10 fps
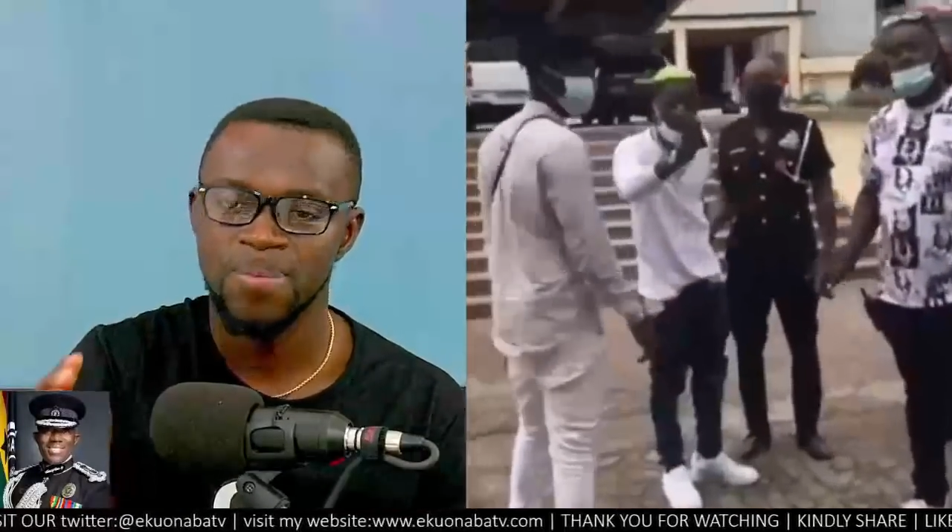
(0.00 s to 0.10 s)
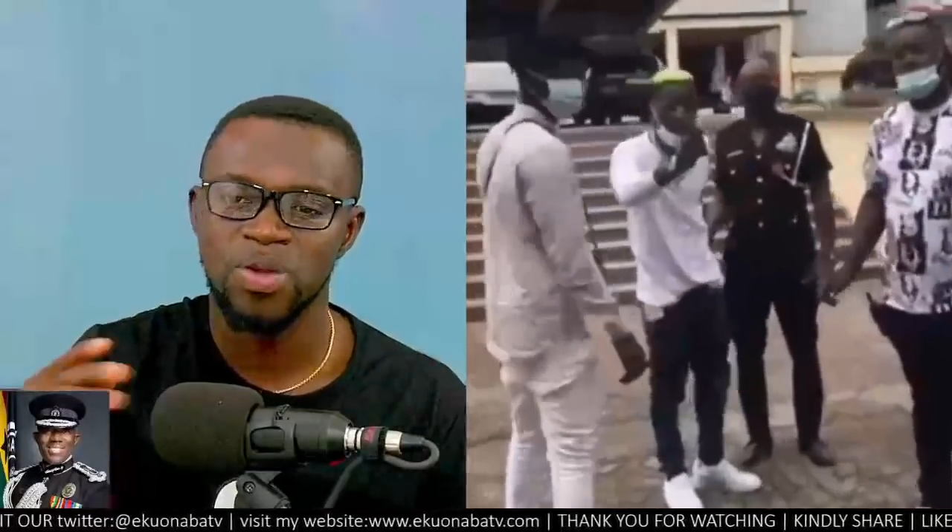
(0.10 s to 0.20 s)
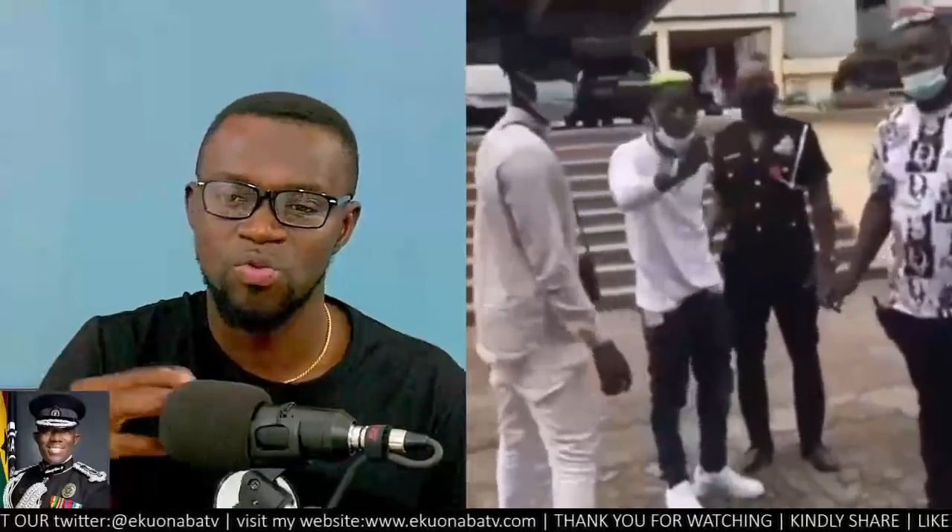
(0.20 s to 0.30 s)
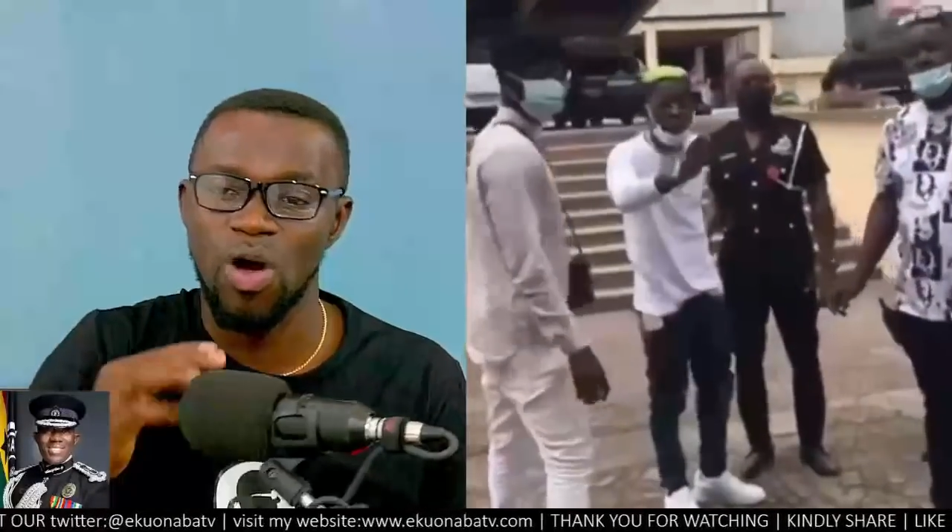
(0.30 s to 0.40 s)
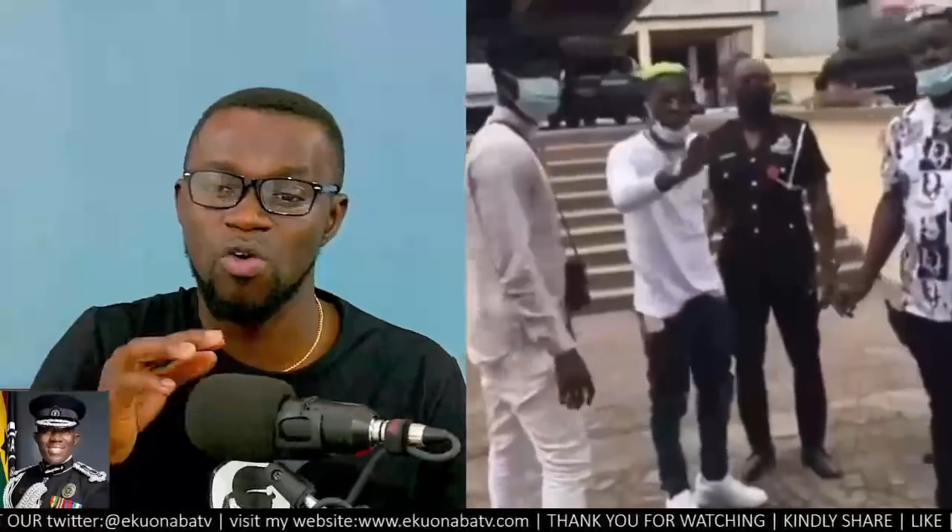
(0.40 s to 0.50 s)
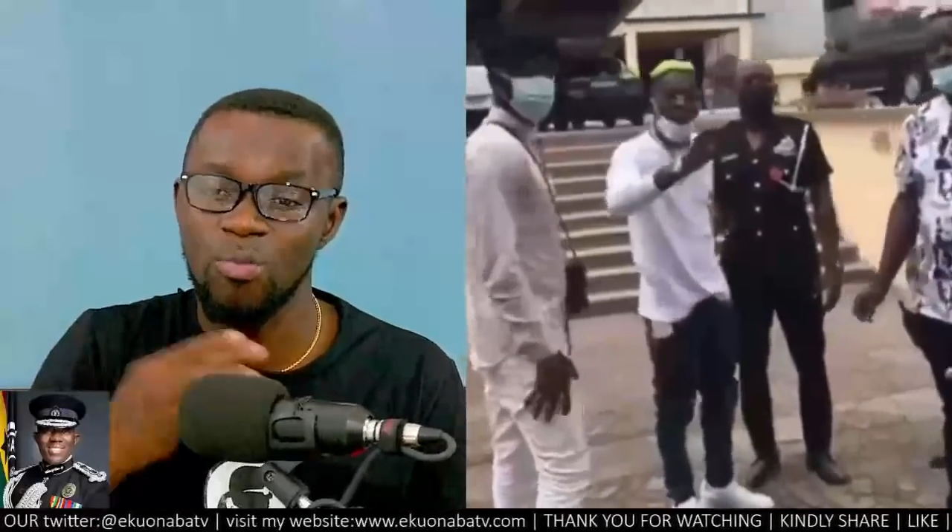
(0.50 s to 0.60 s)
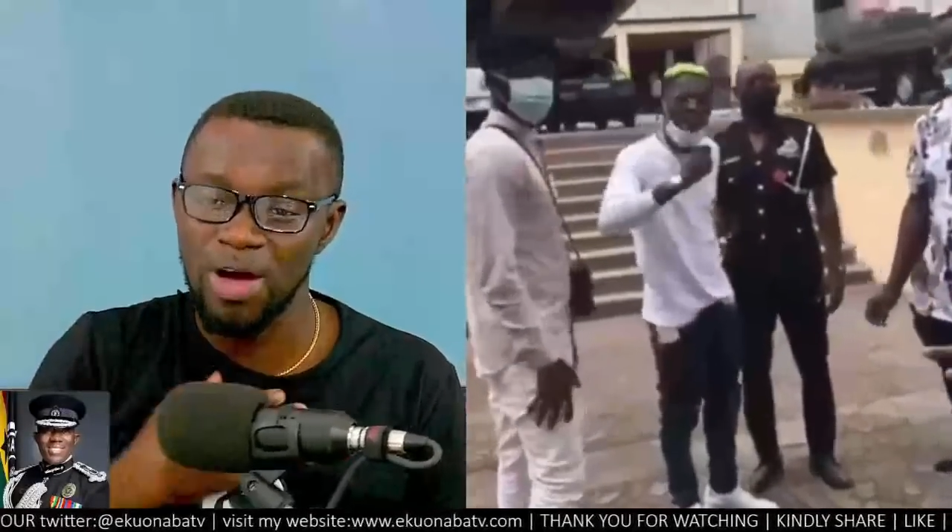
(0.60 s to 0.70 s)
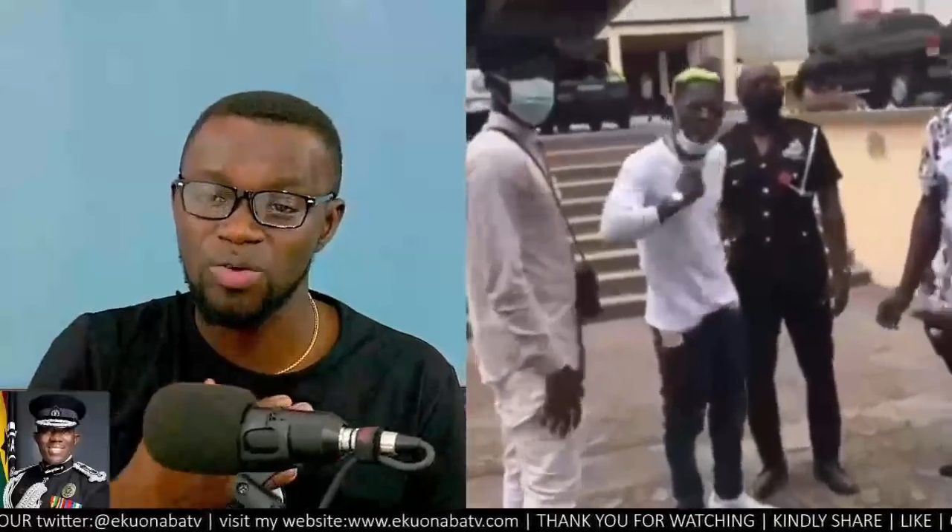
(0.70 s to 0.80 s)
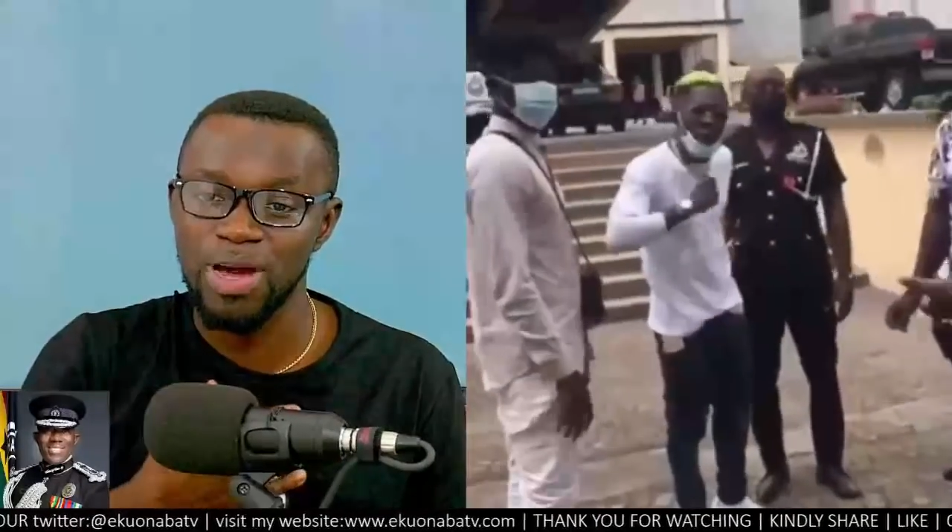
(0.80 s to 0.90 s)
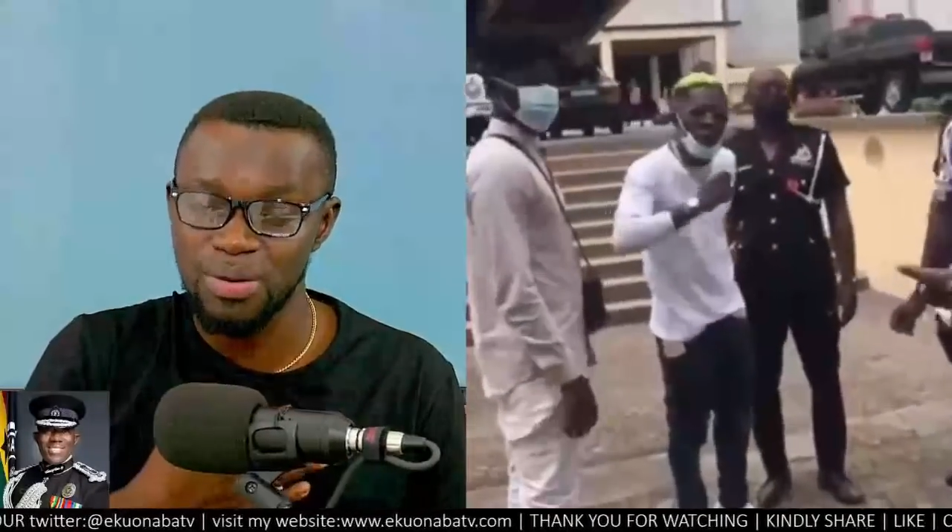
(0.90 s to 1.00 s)
Well, come
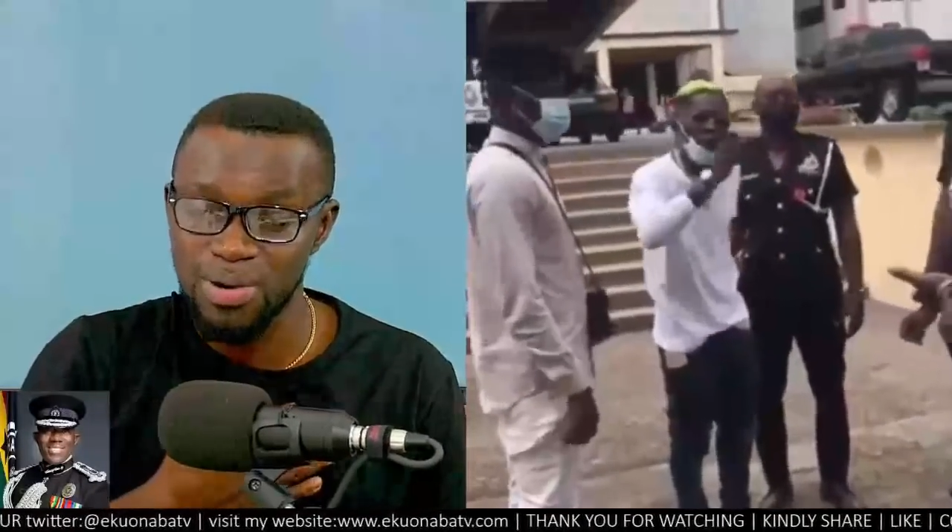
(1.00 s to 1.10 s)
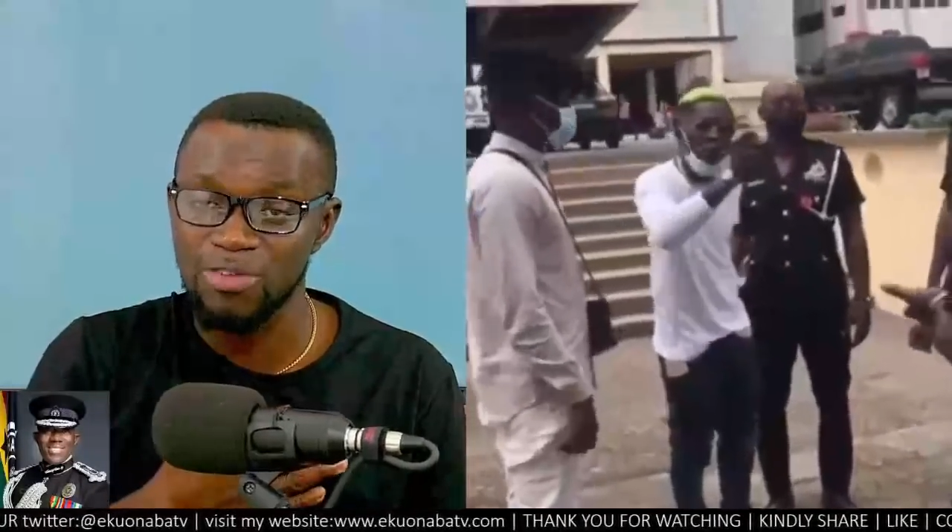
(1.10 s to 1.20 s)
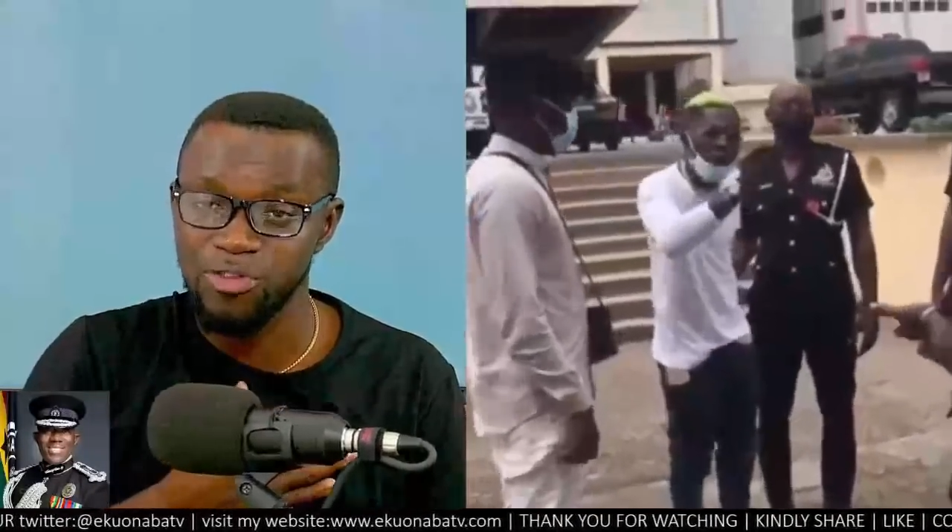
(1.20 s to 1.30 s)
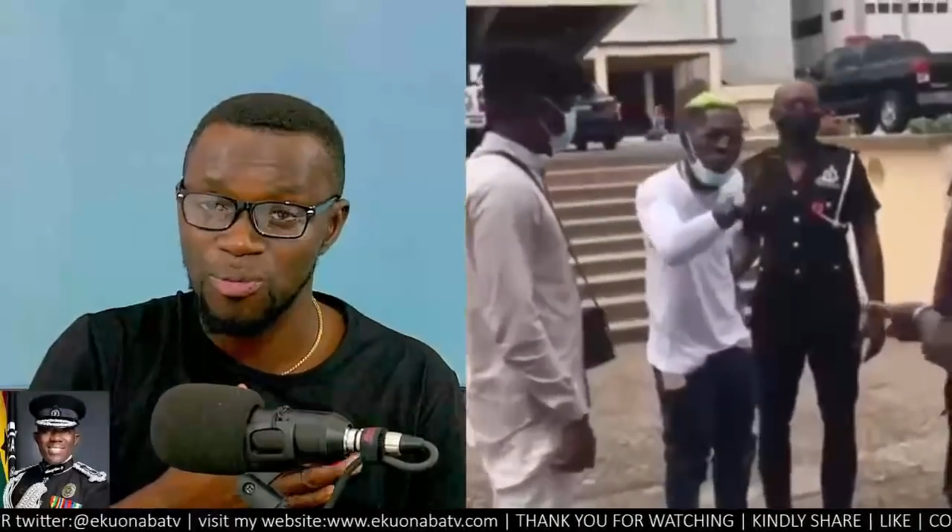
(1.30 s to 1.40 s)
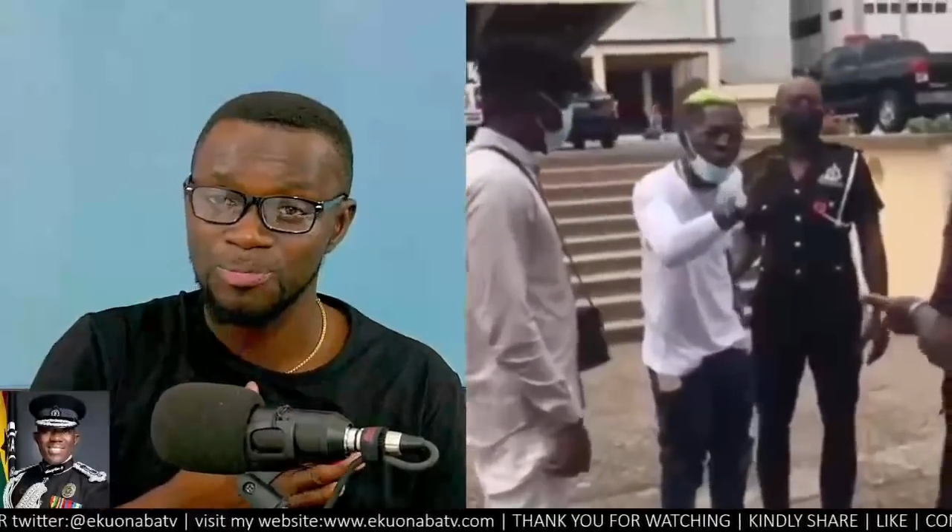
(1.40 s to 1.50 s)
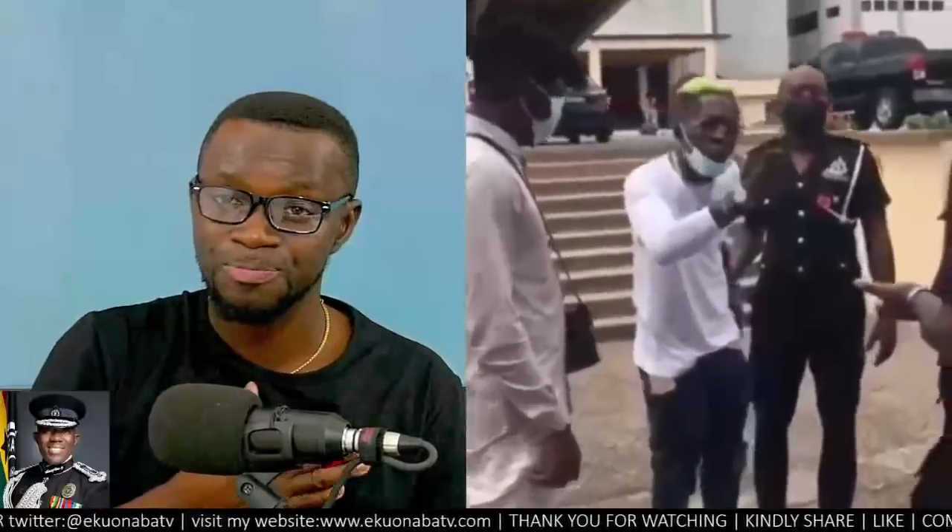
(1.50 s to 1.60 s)
on, my number form.